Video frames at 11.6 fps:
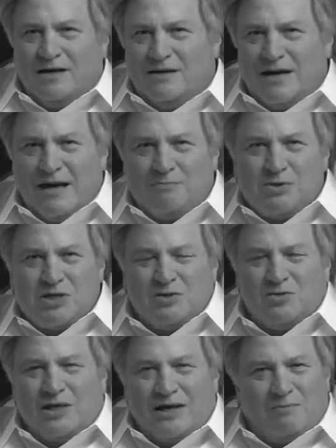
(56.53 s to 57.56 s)

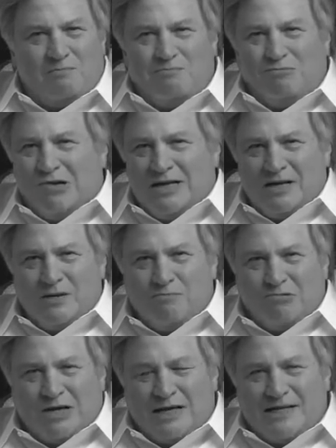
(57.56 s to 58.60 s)
Absolutely a
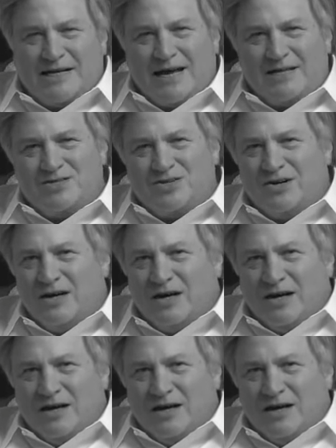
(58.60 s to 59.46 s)
brilliant, brilliant answer.